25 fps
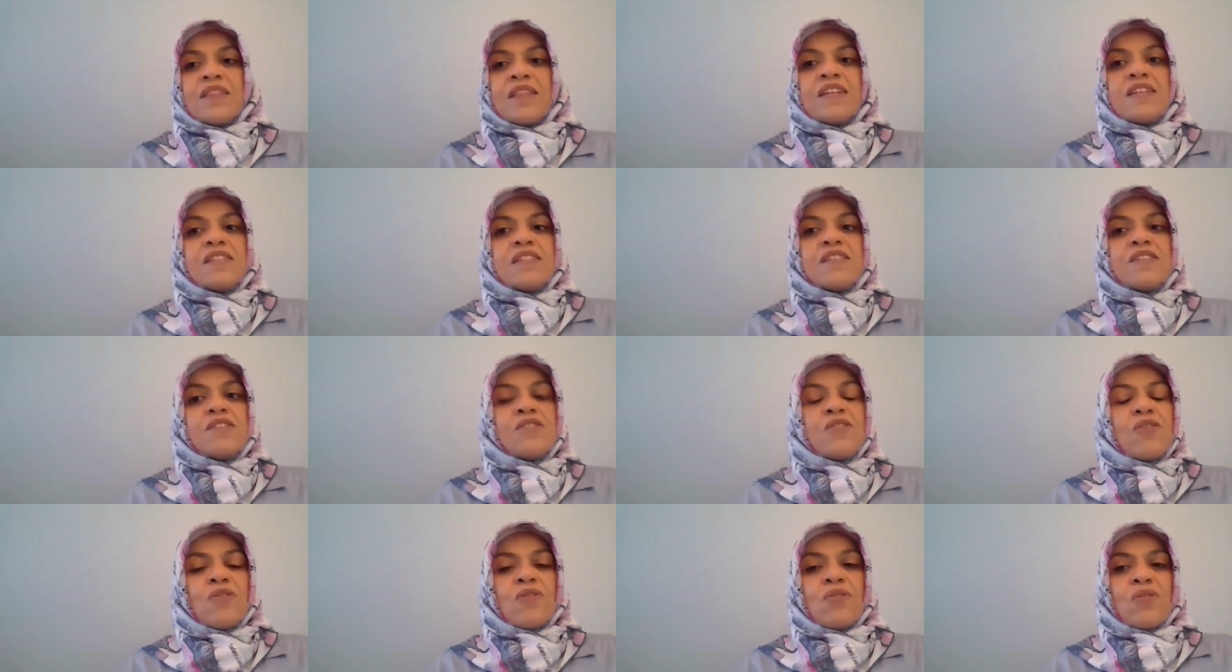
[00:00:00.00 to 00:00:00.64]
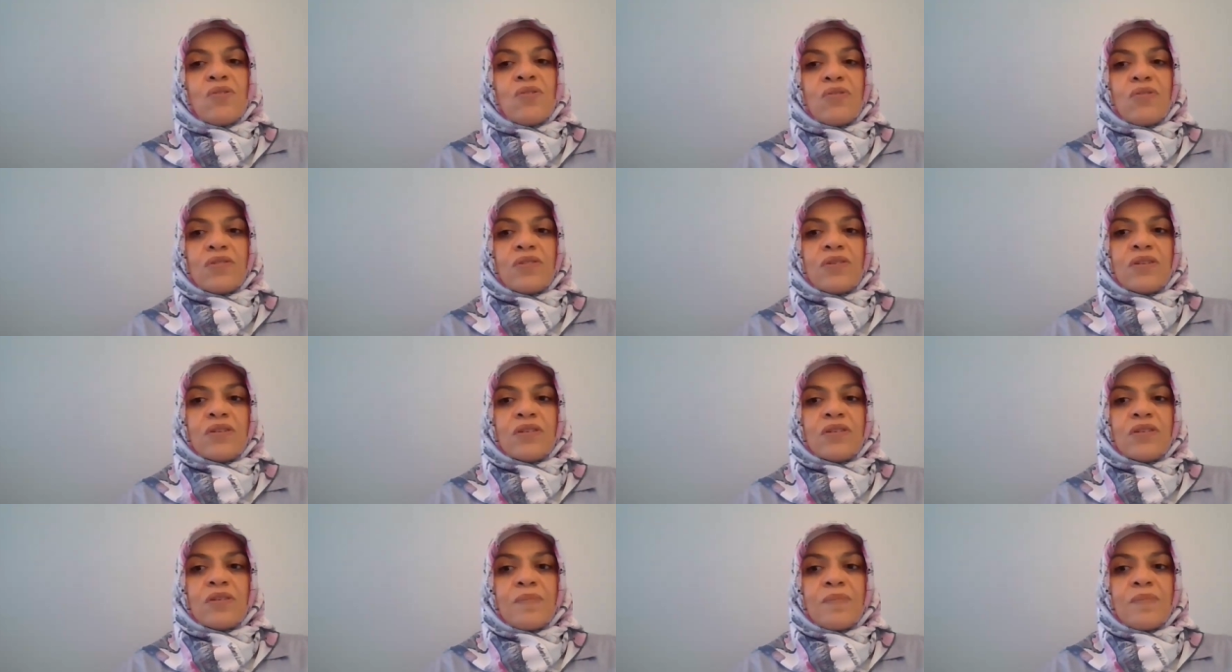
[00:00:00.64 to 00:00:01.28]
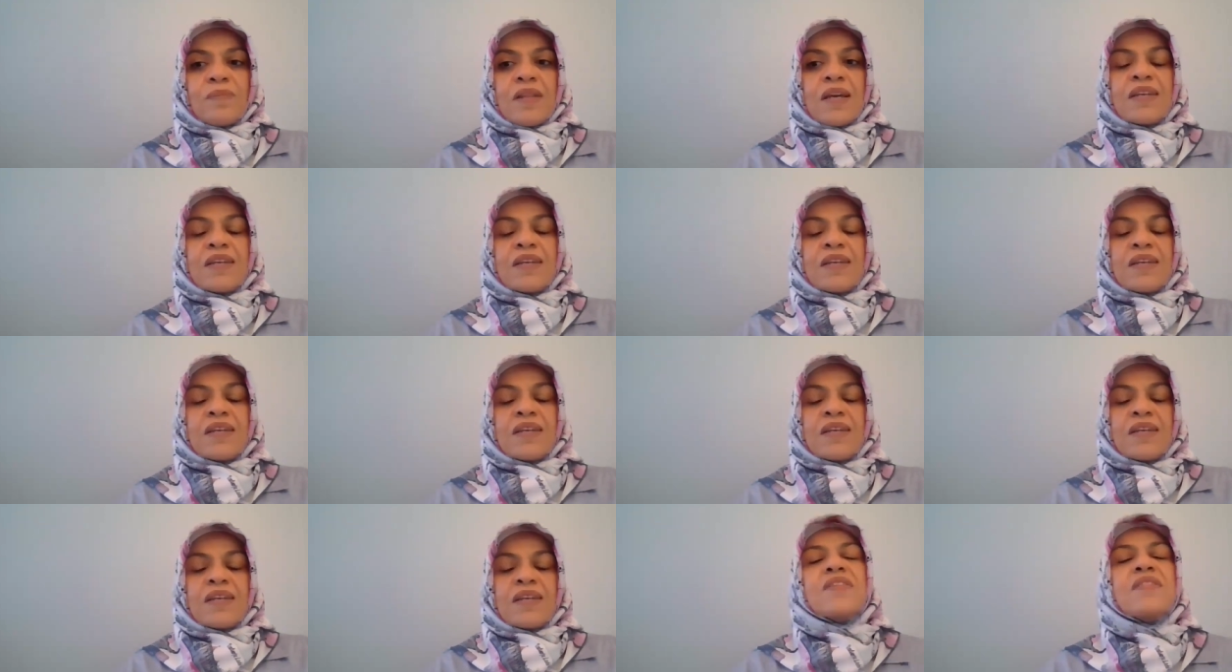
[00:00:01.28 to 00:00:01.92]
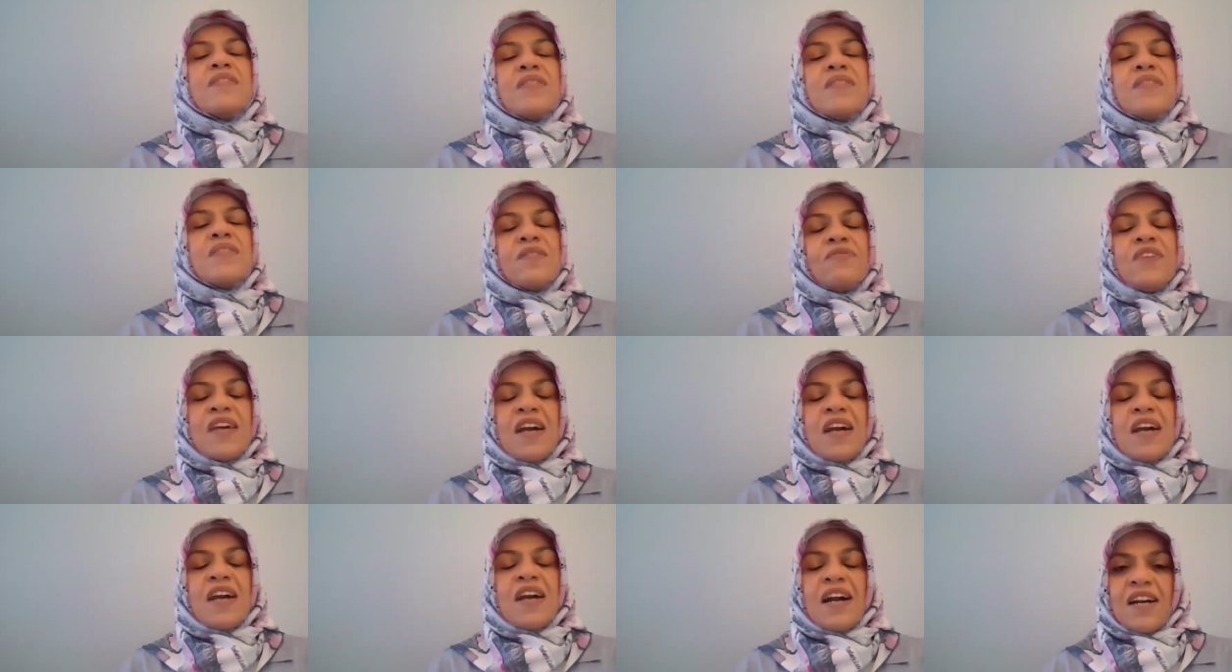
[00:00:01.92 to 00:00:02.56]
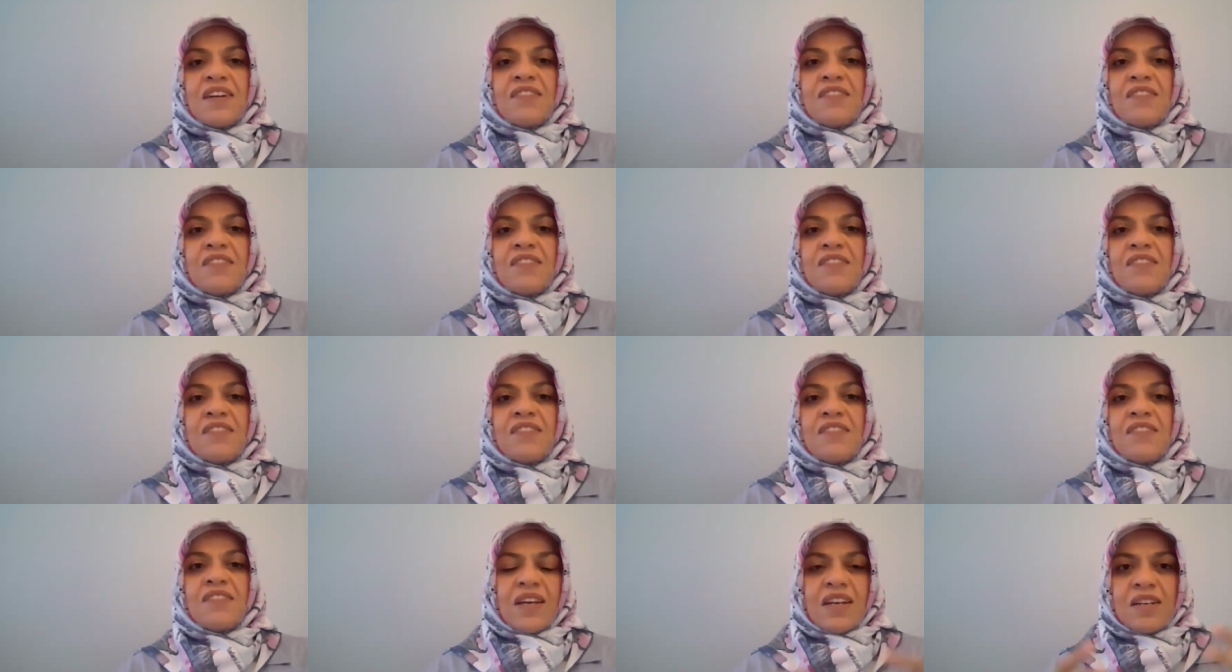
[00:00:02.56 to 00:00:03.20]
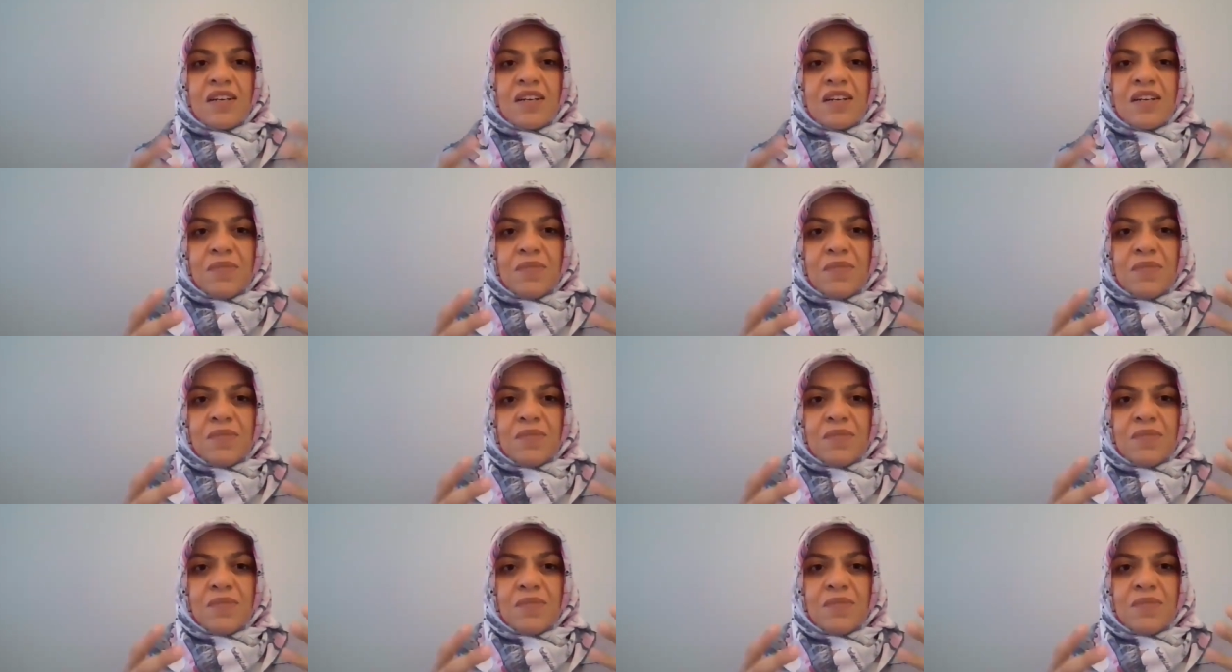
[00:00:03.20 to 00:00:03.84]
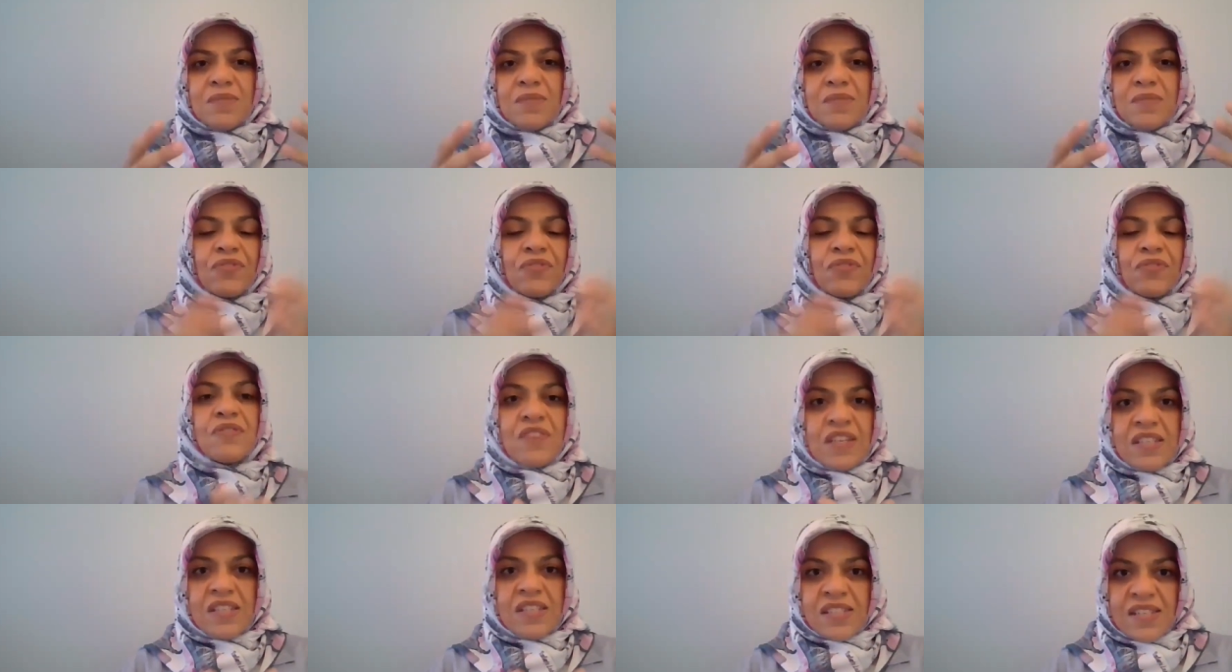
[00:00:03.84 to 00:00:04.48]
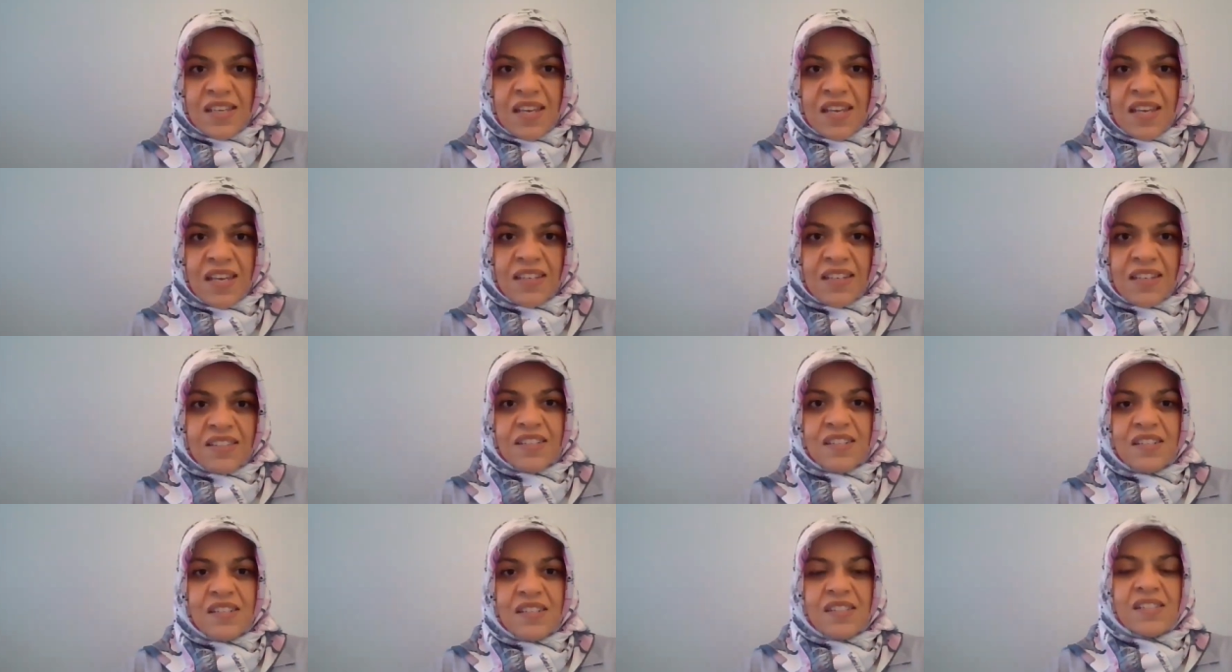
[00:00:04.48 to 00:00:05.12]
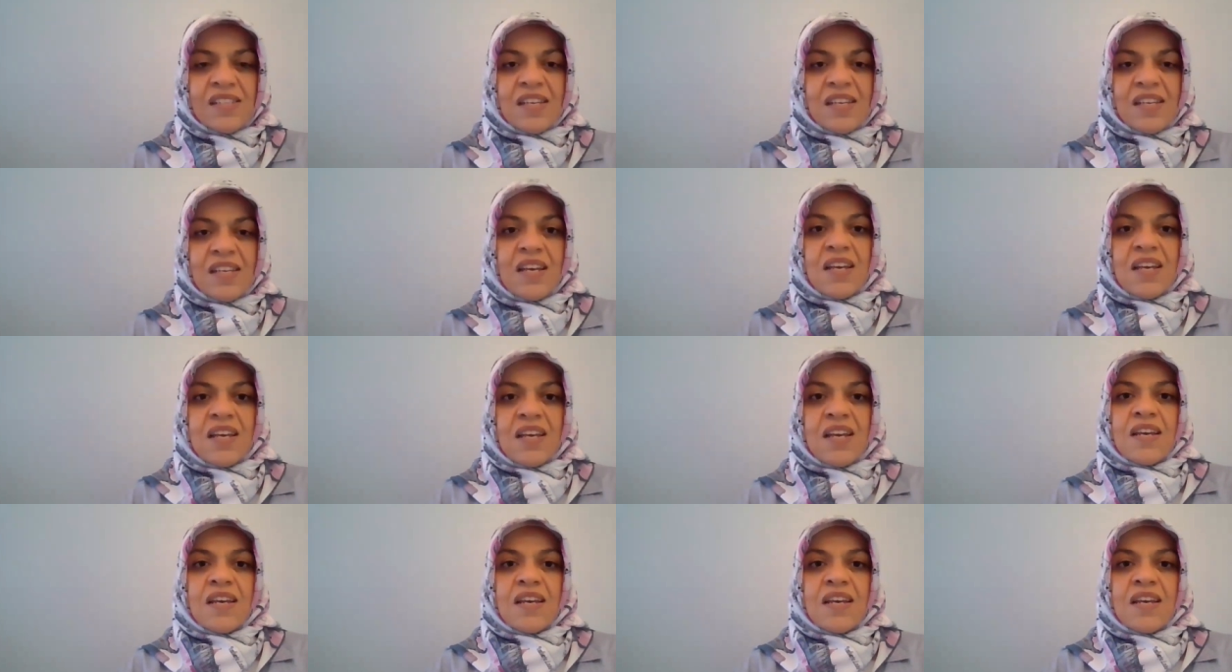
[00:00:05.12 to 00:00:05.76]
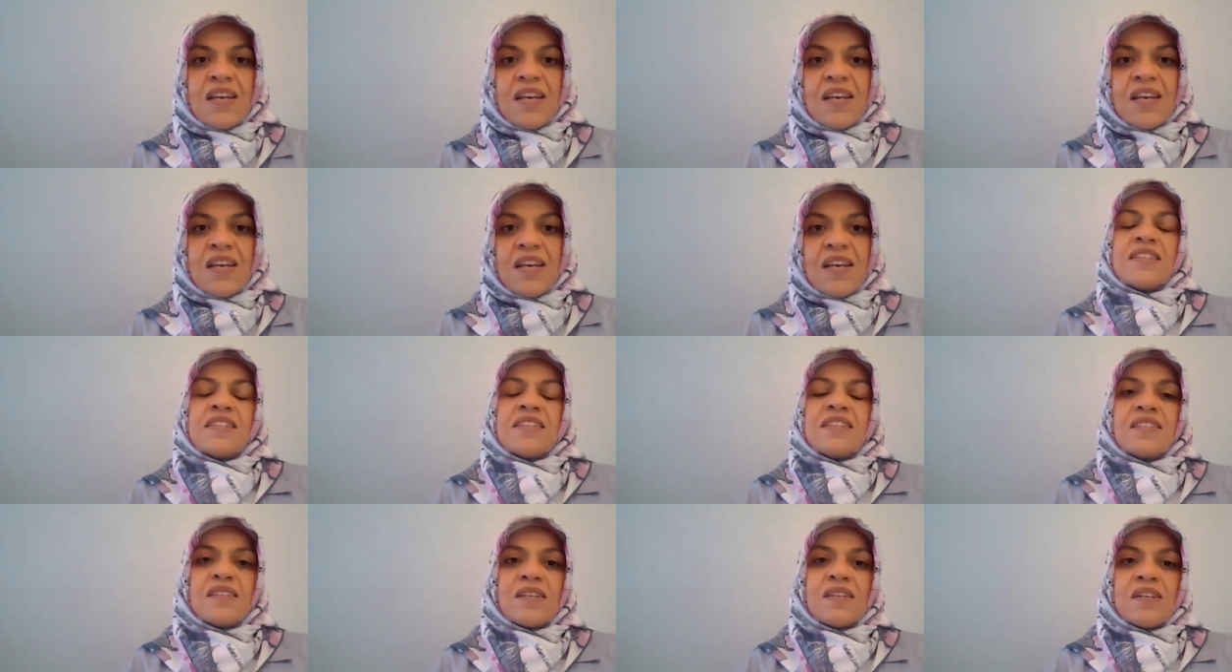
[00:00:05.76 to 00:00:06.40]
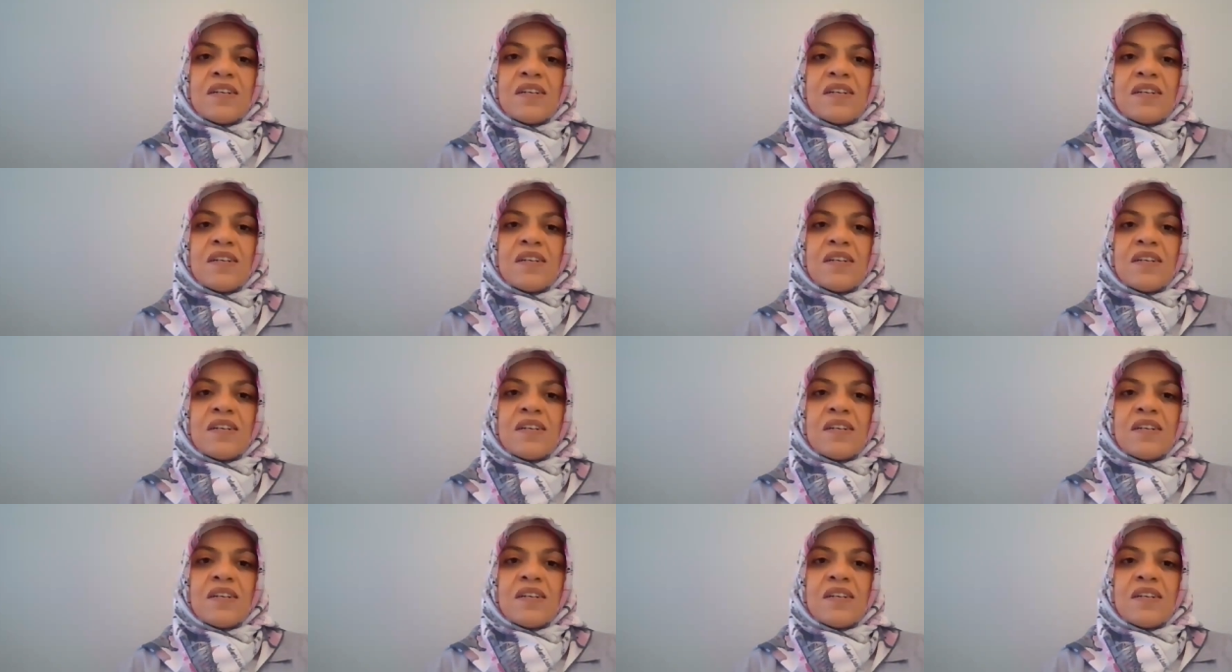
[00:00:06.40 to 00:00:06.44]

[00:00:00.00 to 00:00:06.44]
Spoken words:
is no, we have a committee of investigators, and